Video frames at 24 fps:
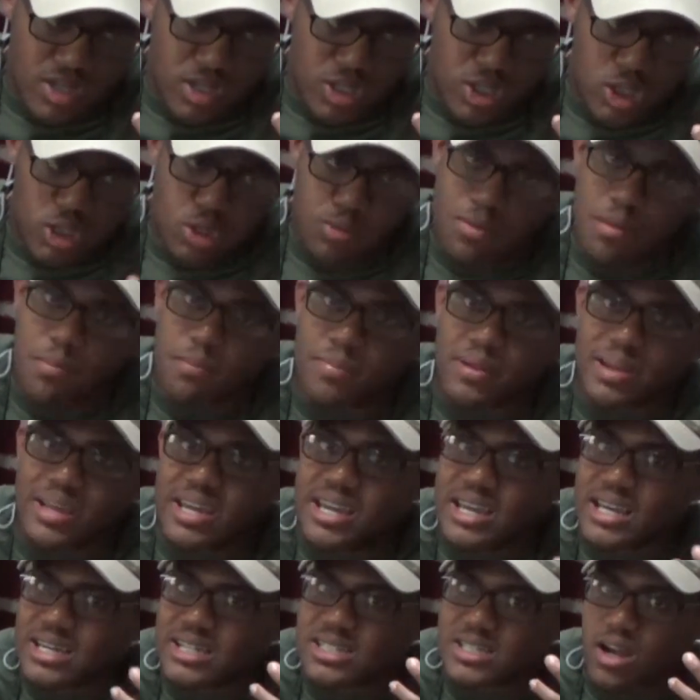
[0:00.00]
human
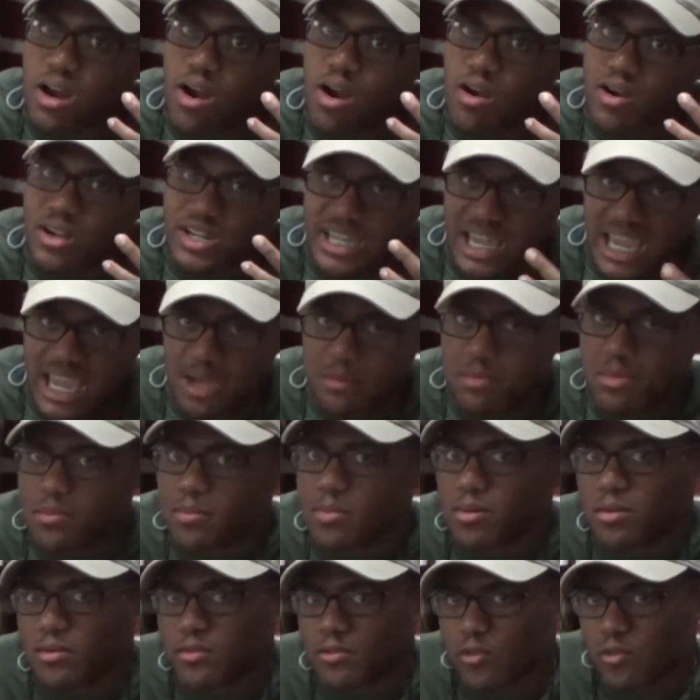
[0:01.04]
beings are
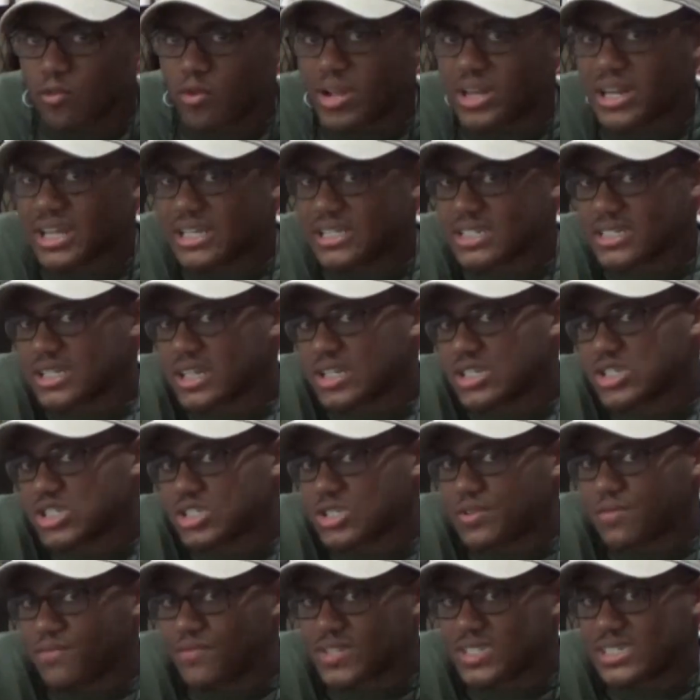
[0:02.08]
capable of creating such
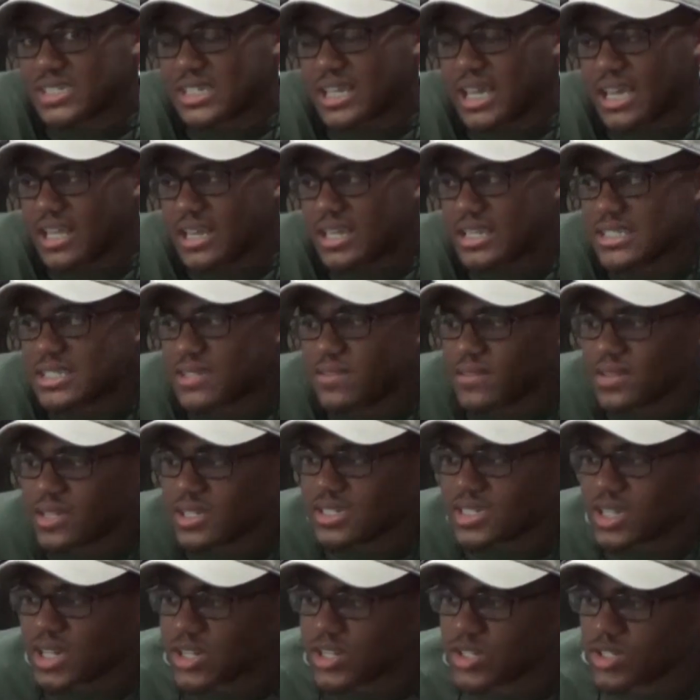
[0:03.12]
sophisticated
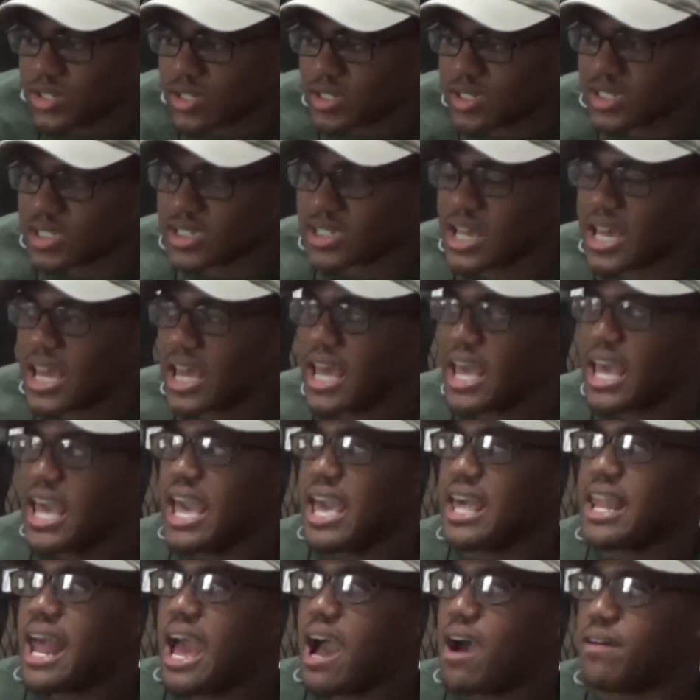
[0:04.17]
civilizations,
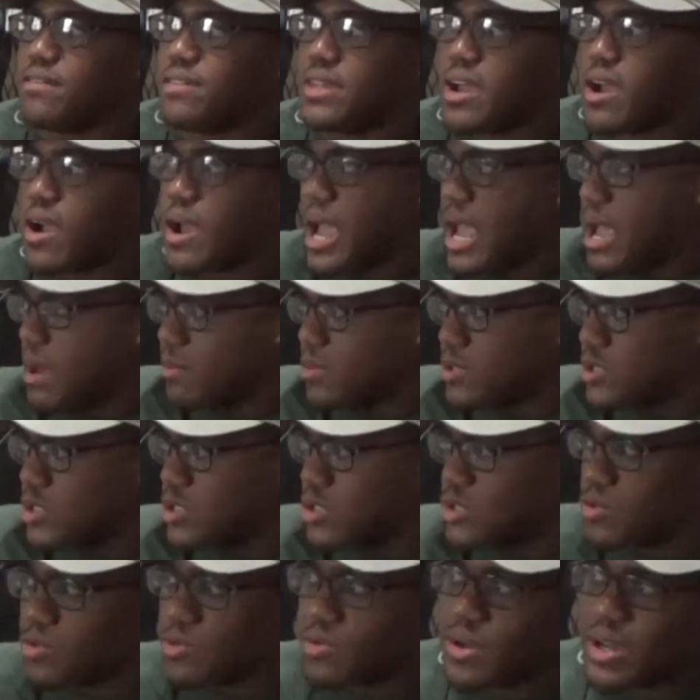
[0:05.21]
and how they are able to
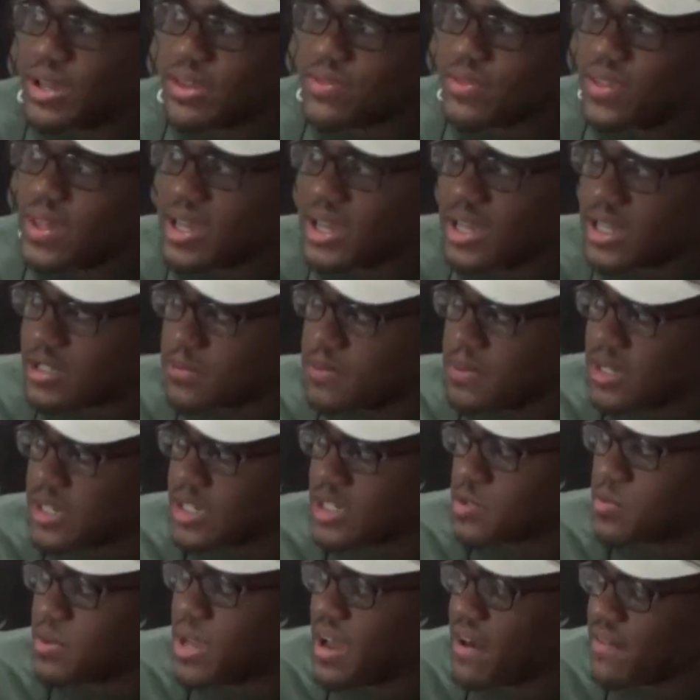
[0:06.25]
do great things,
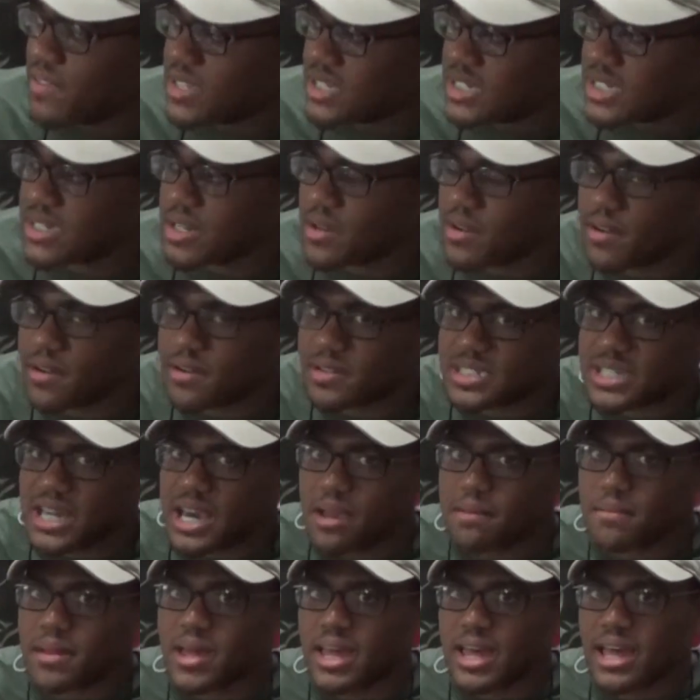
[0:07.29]
because we have the
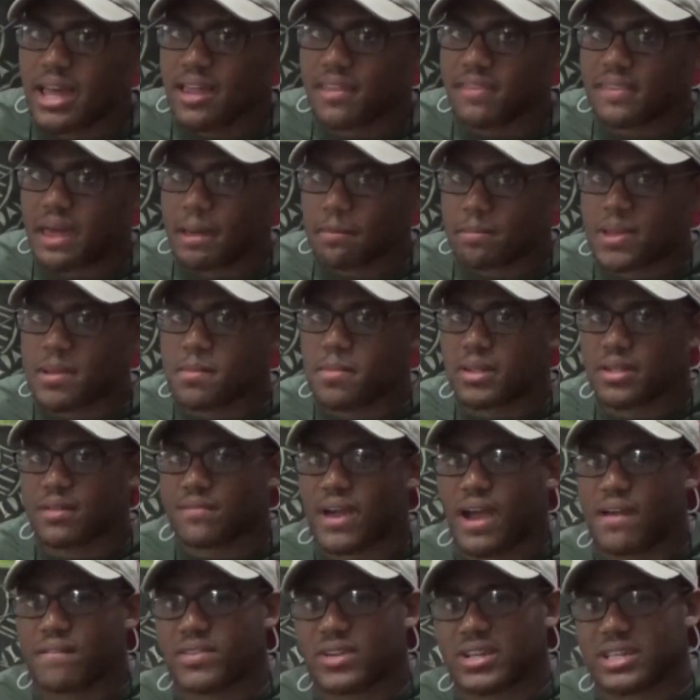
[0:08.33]
stereotype that people of
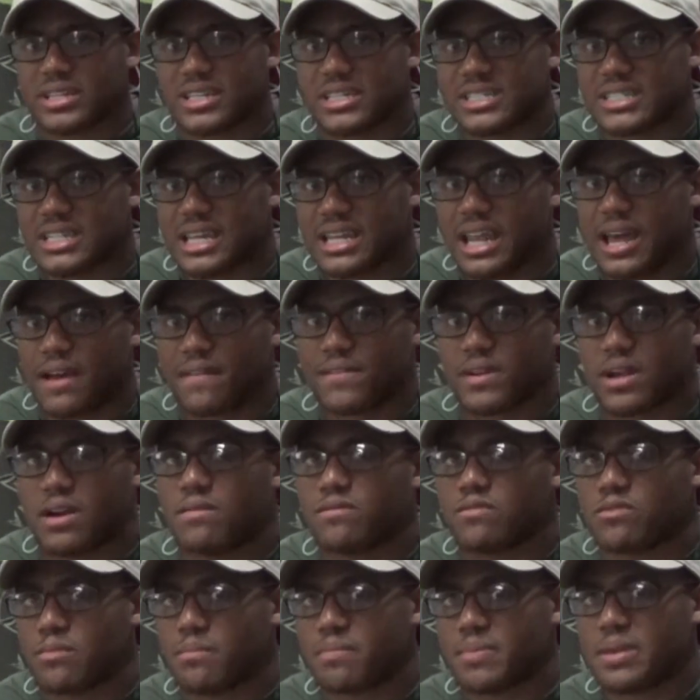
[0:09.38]
African descent have come
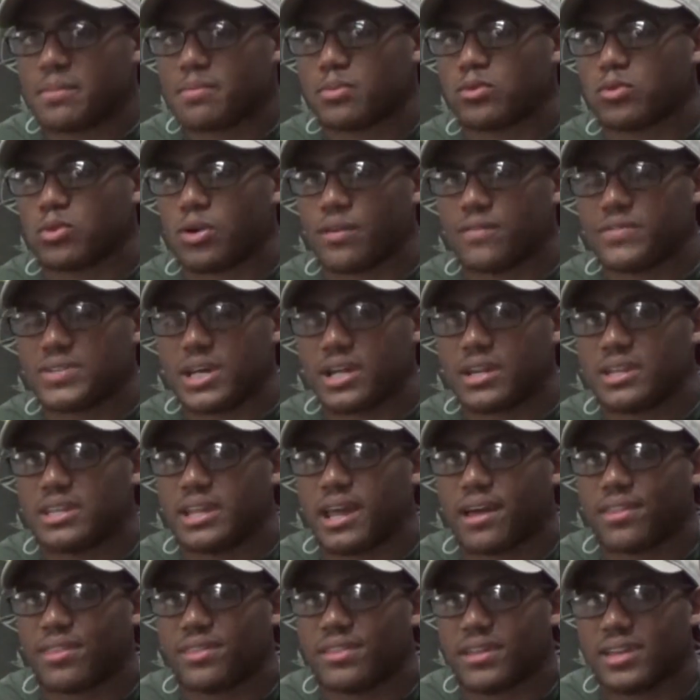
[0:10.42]
from people who have done
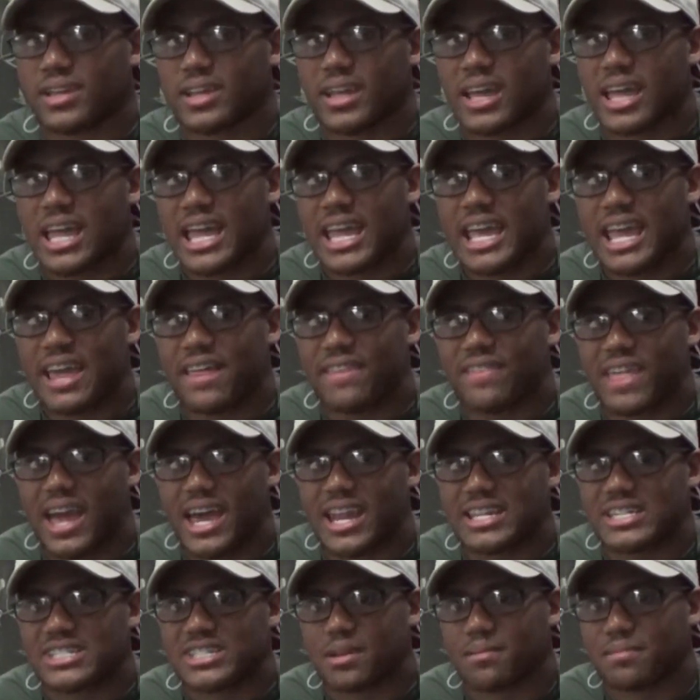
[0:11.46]
nothing, and that
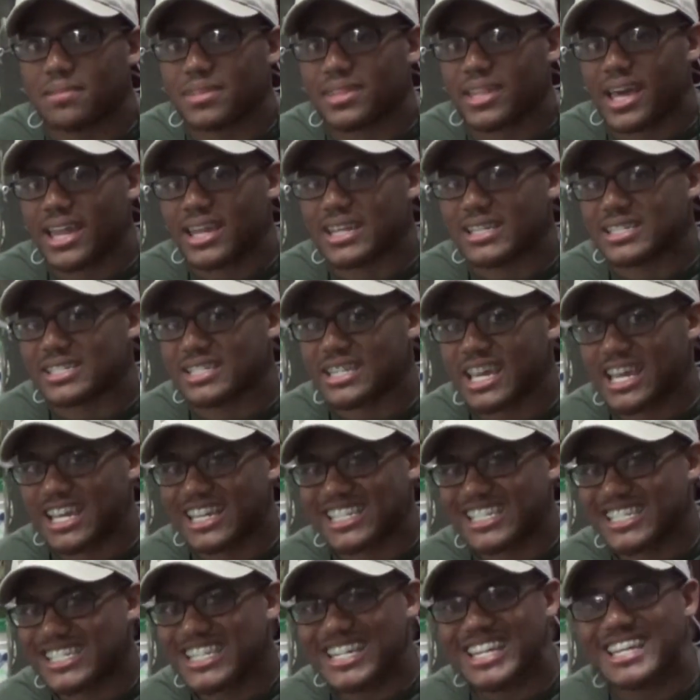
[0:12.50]
is something that is
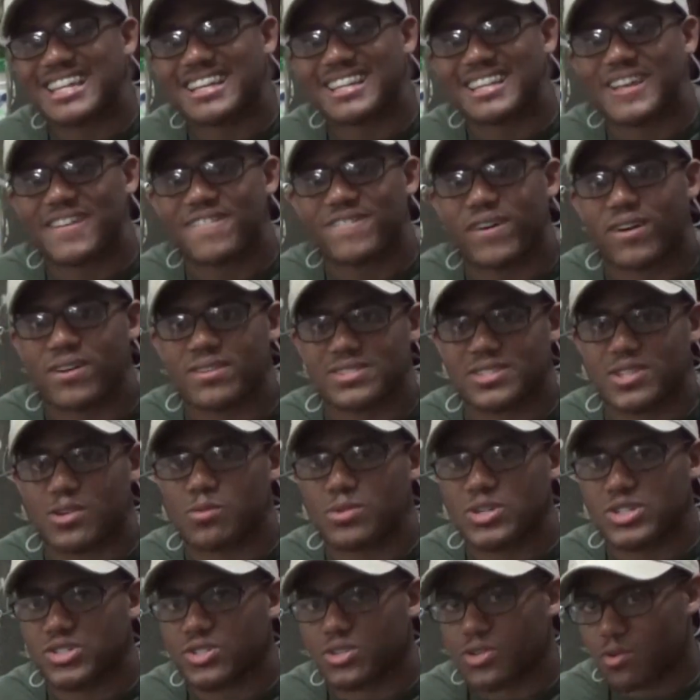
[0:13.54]
exceedingly false that
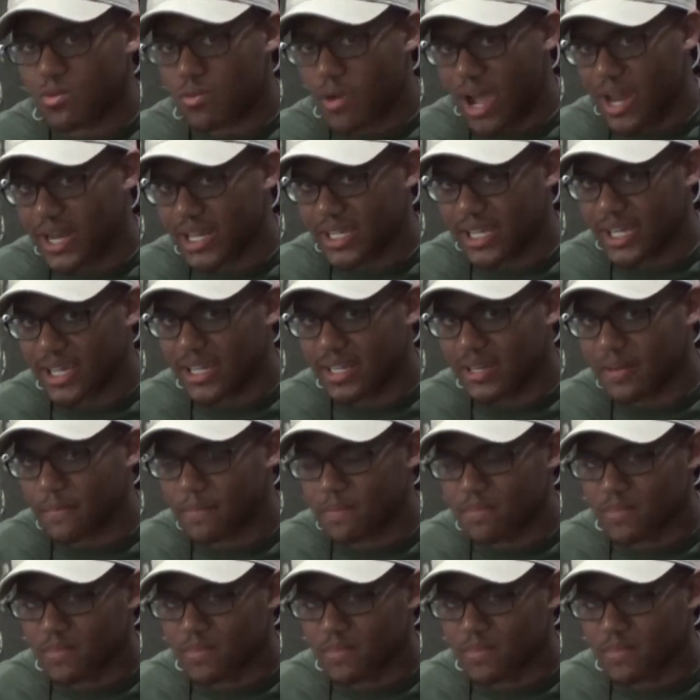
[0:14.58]
we should eradicate